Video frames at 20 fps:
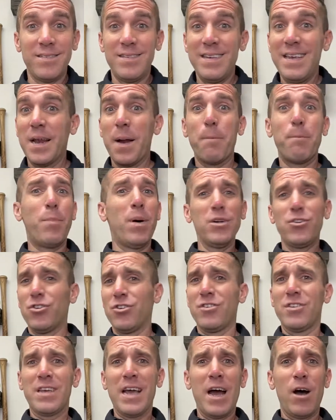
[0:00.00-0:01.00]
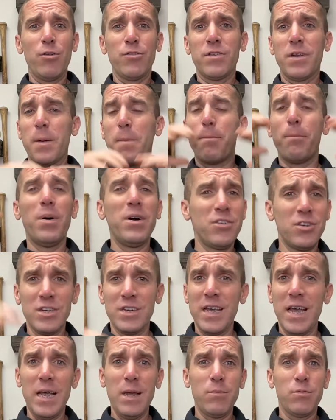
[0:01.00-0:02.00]
seeing a bunch of scouts at a bunch of
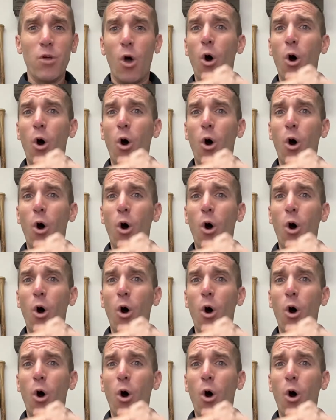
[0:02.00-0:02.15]
games